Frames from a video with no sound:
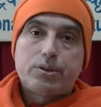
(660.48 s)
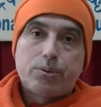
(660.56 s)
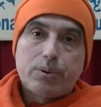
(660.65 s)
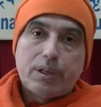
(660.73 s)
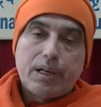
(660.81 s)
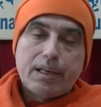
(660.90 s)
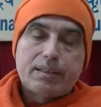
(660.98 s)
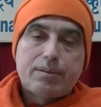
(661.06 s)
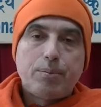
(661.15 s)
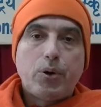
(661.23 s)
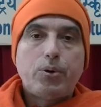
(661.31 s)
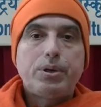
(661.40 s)
the
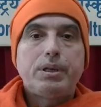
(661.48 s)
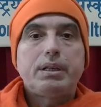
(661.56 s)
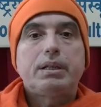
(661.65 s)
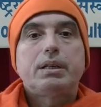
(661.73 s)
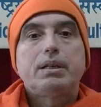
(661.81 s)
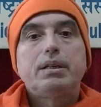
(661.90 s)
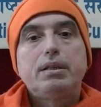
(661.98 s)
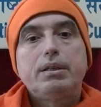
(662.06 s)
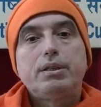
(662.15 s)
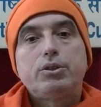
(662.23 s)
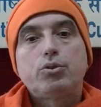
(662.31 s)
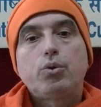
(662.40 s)
next morning.
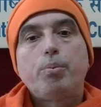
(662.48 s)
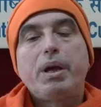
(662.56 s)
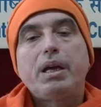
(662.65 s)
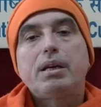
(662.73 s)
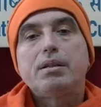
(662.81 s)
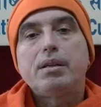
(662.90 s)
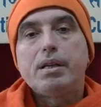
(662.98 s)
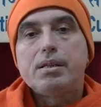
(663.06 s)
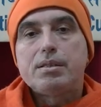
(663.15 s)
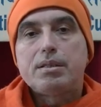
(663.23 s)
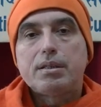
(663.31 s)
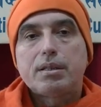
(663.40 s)
To make it
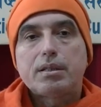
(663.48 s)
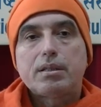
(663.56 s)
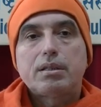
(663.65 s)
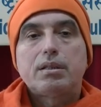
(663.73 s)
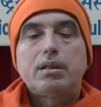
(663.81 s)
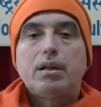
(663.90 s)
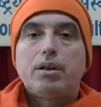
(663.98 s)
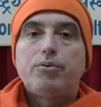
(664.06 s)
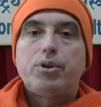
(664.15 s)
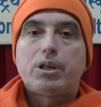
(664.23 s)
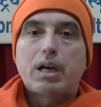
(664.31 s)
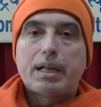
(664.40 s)
easier,
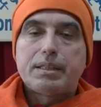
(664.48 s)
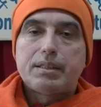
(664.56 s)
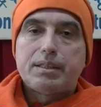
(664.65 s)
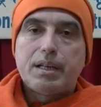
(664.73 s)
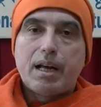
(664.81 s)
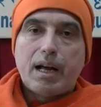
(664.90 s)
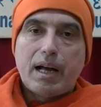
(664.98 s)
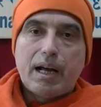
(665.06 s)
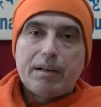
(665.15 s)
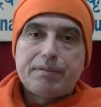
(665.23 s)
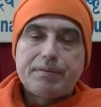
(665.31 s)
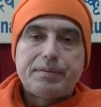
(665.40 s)
we cut it in
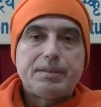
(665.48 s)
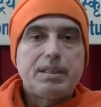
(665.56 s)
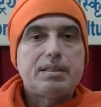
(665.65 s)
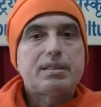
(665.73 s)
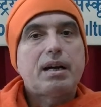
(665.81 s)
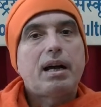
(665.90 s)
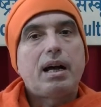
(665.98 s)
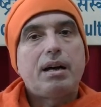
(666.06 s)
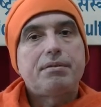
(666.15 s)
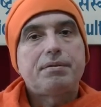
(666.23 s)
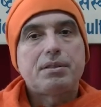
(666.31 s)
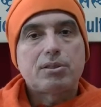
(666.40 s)
half. This
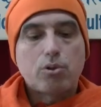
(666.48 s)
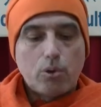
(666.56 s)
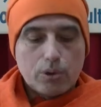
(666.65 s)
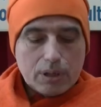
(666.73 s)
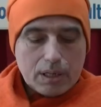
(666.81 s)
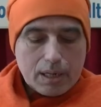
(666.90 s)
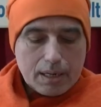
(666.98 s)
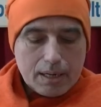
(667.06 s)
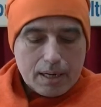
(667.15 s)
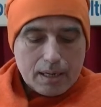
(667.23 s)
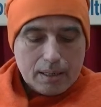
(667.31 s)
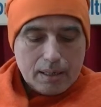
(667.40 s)
half is called
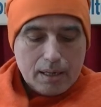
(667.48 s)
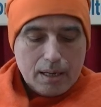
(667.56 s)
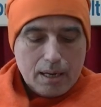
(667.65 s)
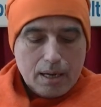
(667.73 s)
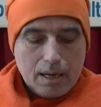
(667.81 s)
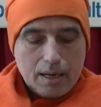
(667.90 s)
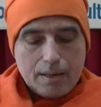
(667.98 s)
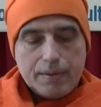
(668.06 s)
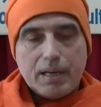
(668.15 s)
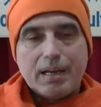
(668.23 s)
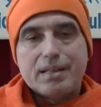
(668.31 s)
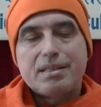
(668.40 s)
Karana,
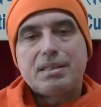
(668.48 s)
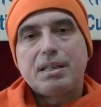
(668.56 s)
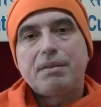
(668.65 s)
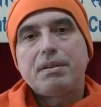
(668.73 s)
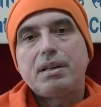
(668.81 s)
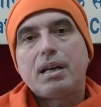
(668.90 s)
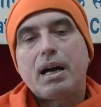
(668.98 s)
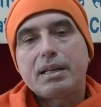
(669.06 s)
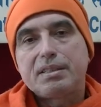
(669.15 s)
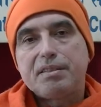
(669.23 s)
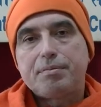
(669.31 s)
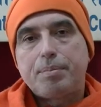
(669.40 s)
and there are 7
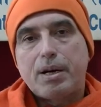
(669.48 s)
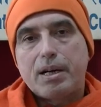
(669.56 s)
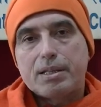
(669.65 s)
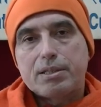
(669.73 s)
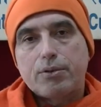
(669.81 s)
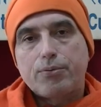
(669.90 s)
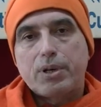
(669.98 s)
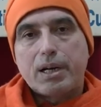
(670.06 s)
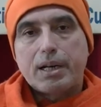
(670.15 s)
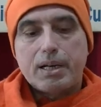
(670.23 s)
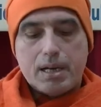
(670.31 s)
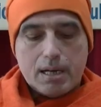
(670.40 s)
active parts of
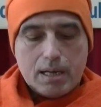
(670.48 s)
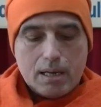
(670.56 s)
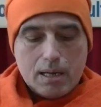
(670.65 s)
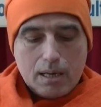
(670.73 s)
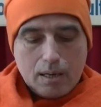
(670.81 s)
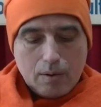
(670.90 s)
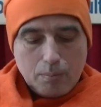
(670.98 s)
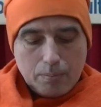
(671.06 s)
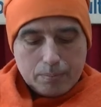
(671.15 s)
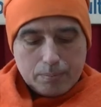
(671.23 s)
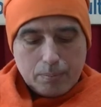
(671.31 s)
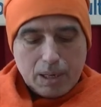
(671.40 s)
Karana:
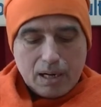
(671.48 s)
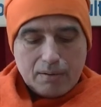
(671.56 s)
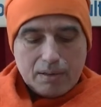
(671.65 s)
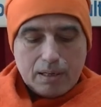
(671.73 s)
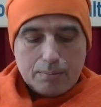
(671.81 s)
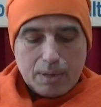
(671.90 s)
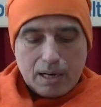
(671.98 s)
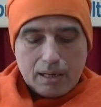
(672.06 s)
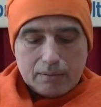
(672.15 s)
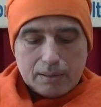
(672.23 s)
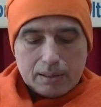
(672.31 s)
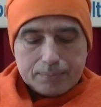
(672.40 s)
Bhava,
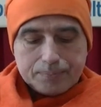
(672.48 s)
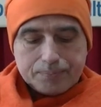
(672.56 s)
Balava,